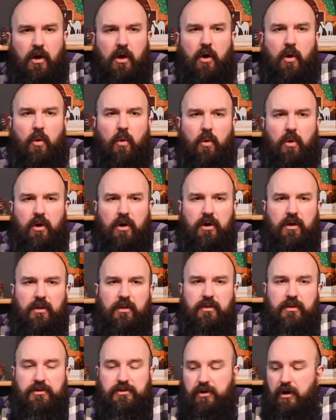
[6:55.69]
or
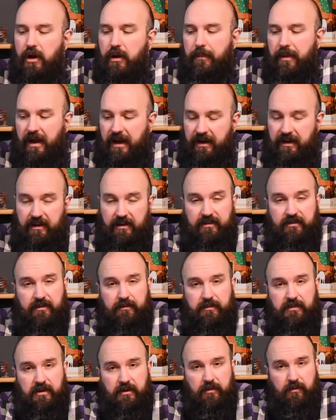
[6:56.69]
the draw bag is
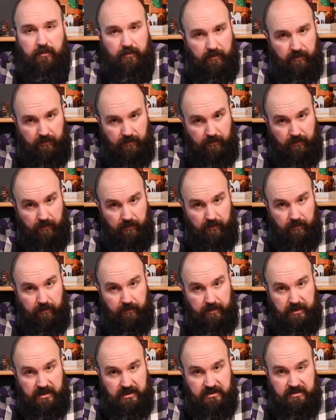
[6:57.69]
empty
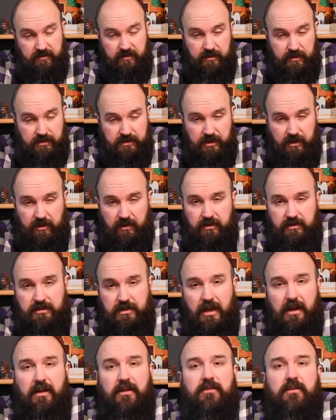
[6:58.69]
because you've used all those
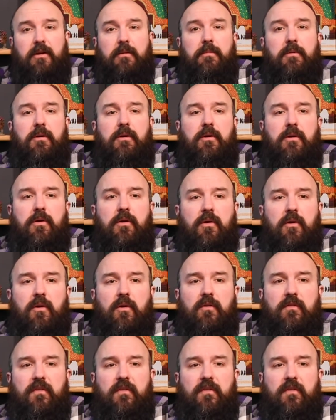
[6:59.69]
tiles up, or